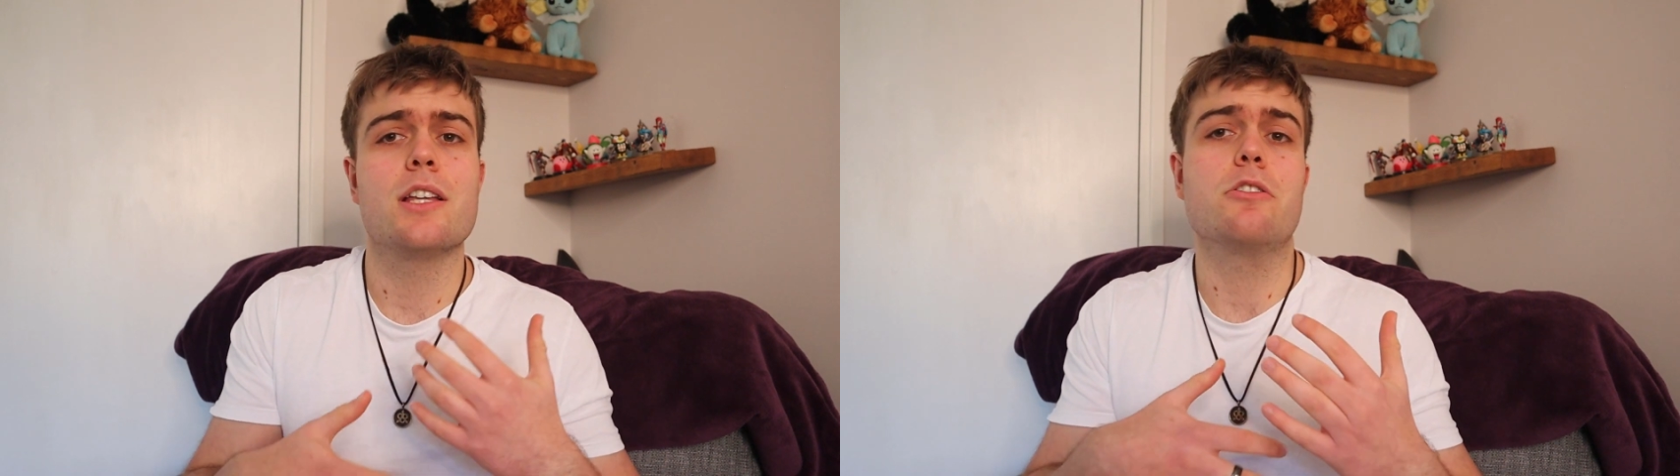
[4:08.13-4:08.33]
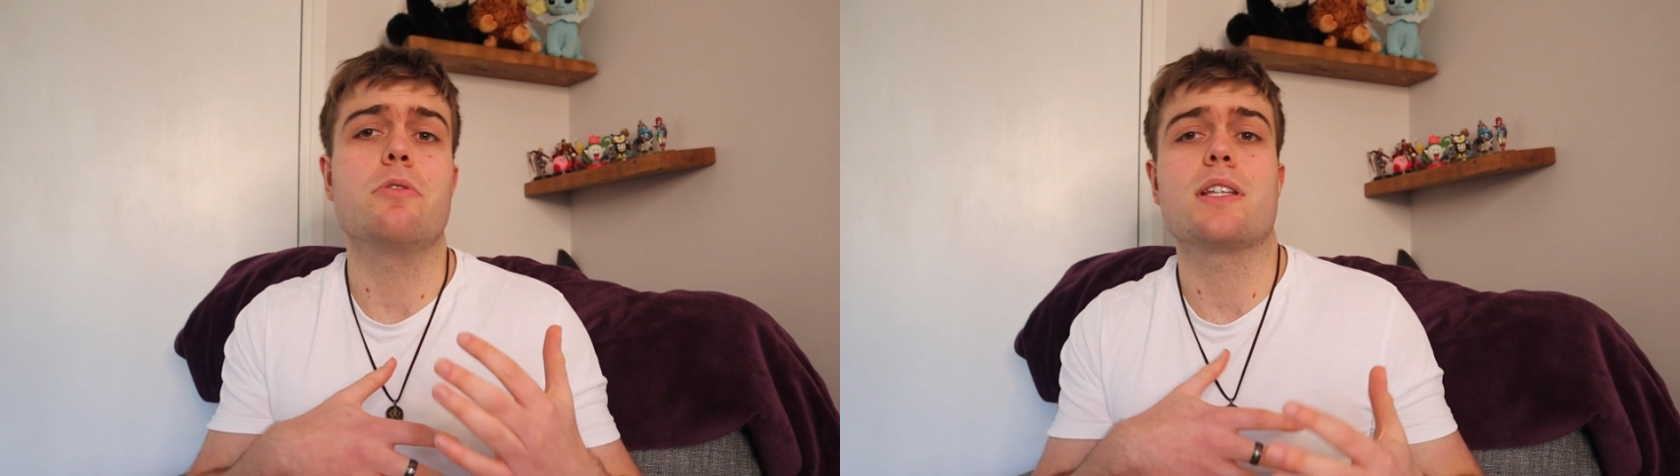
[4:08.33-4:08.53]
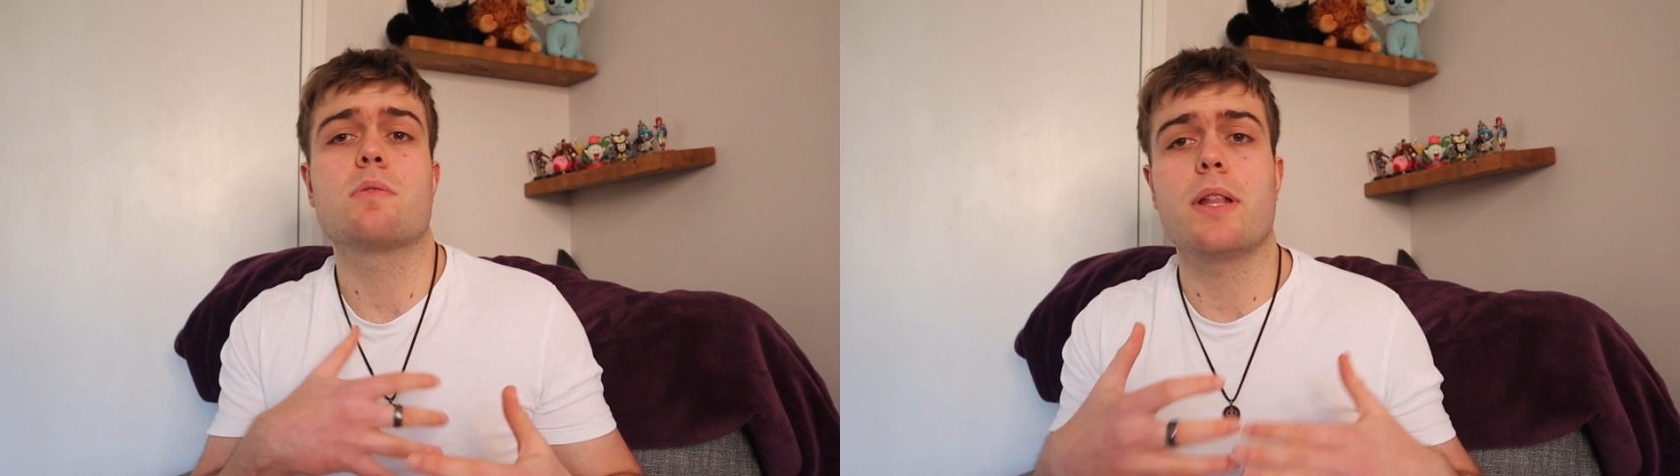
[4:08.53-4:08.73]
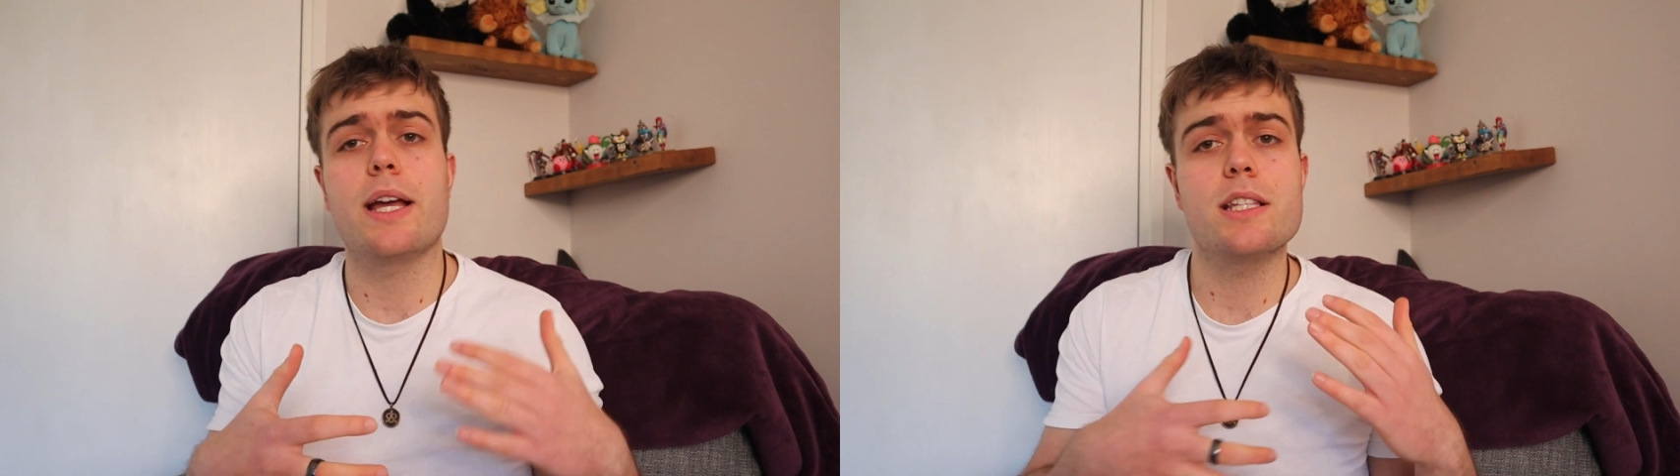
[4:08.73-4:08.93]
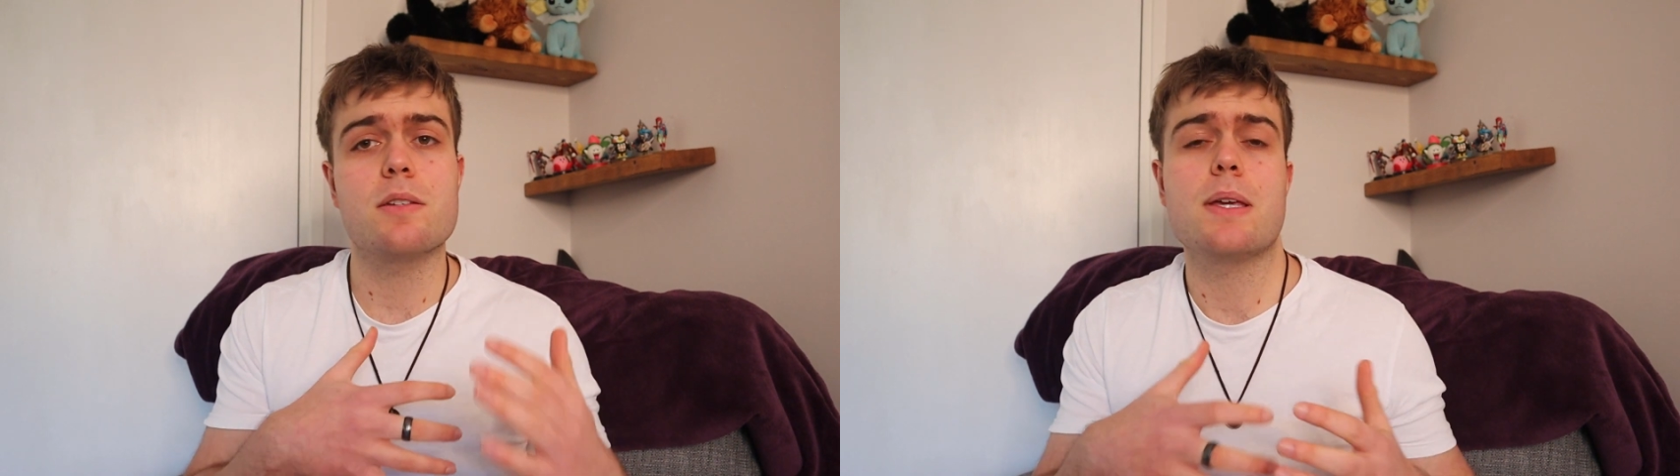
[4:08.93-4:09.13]
to
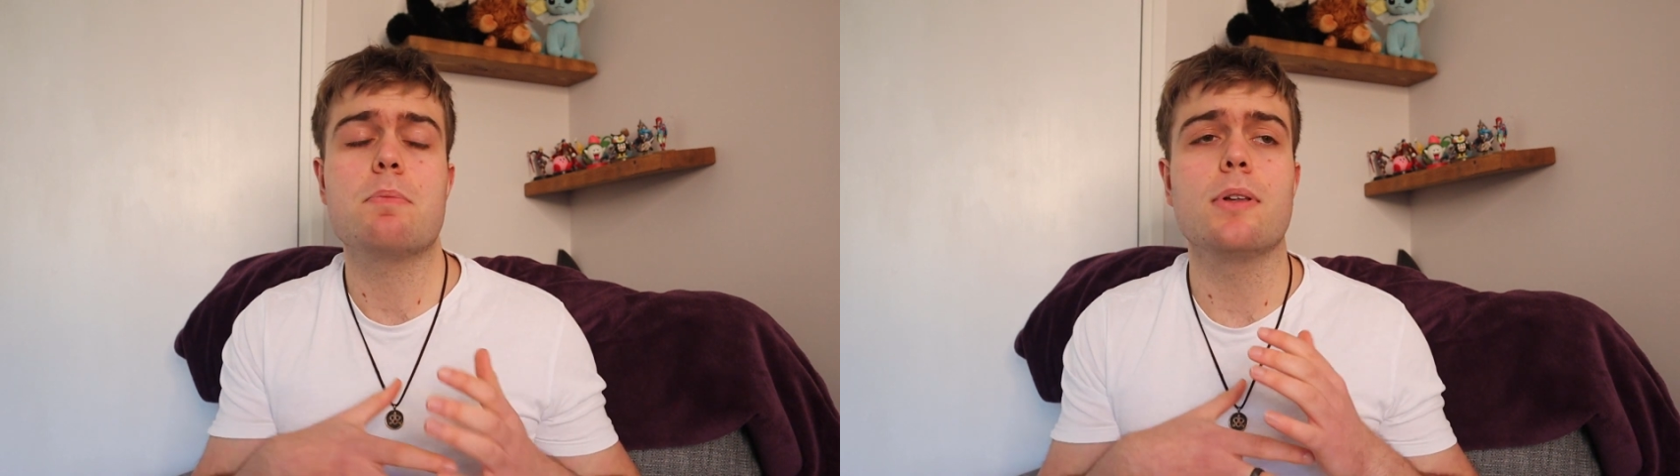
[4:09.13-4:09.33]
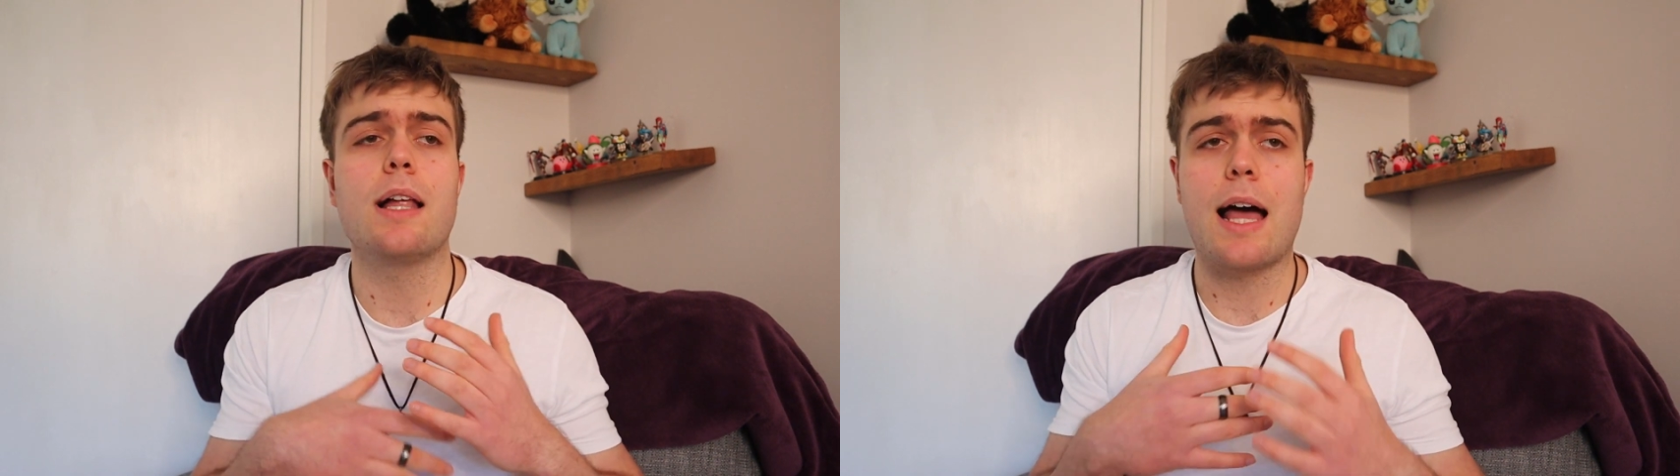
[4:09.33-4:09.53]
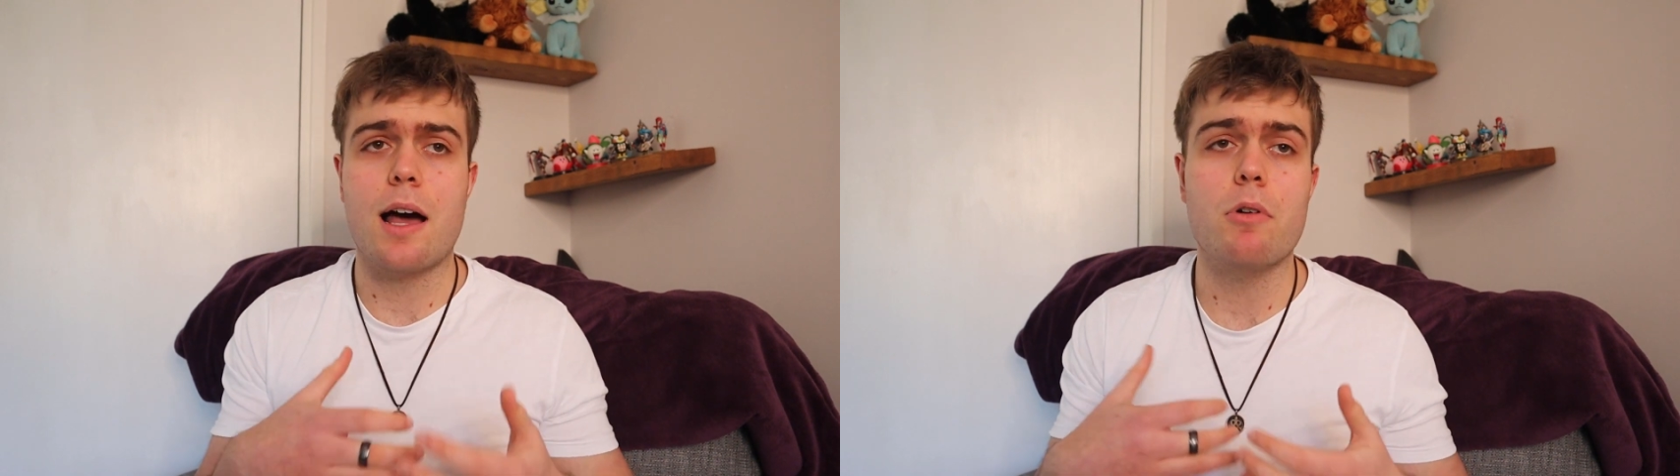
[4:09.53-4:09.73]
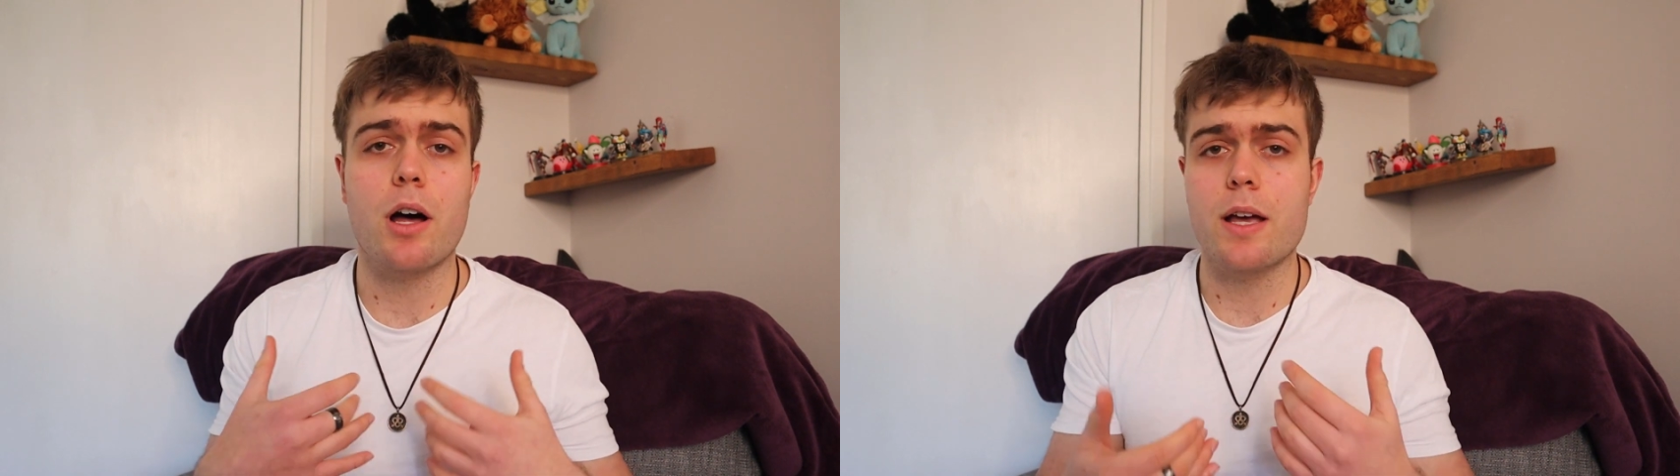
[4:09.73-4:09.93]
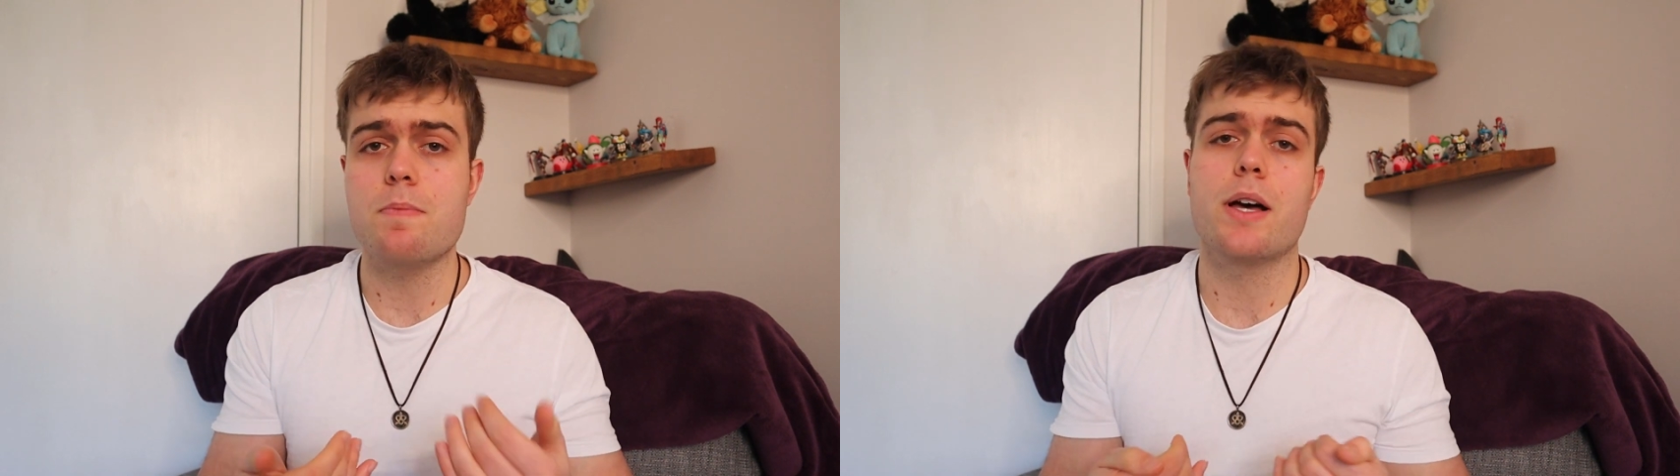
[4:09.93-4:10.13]
explain to people how I